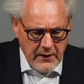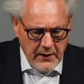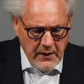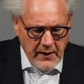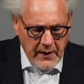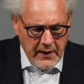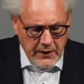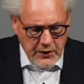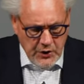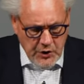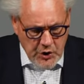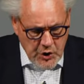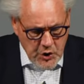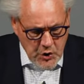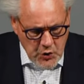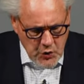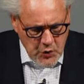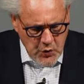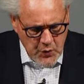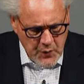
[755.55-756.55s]
and
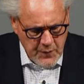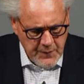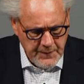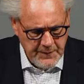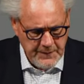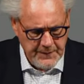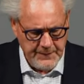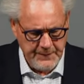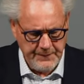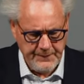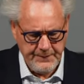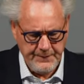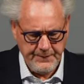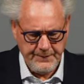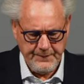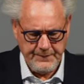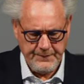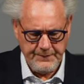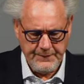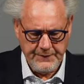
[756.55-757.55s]
you,
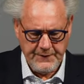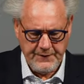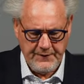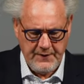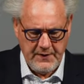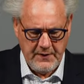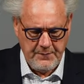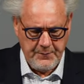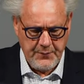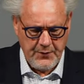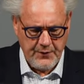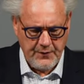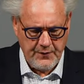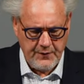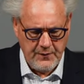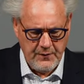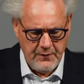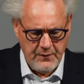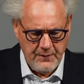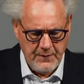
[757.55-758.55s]
it's very
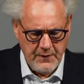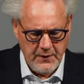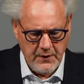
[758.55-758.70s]
personal.